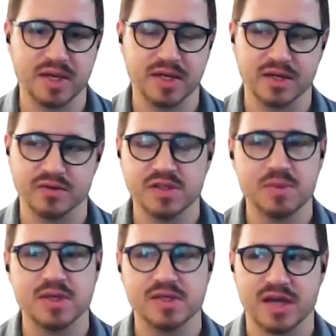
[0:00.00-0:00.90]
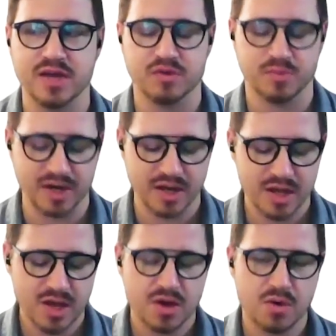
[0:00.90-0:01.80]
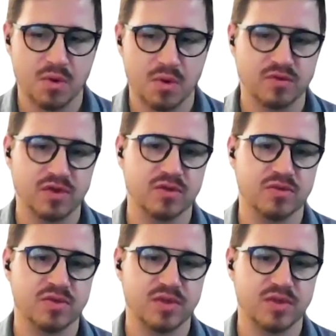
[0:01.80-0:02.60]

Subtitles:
And kind of stepping aside from that, one of the